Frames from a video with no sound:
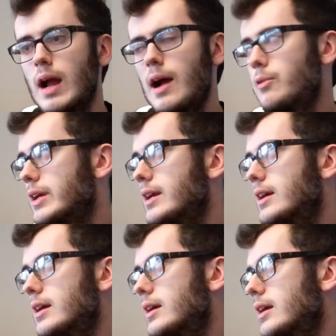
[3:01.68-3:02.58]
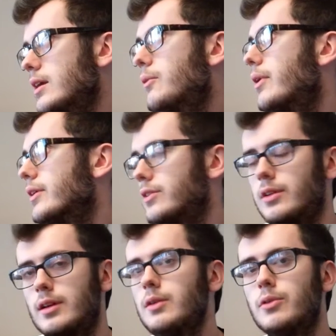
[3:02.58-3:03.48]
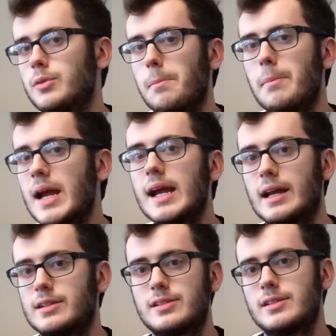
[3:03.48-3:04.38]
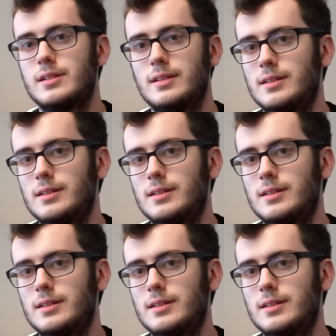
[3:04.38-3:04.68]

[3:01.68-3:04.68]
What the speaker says: Rowdy. It was a mess.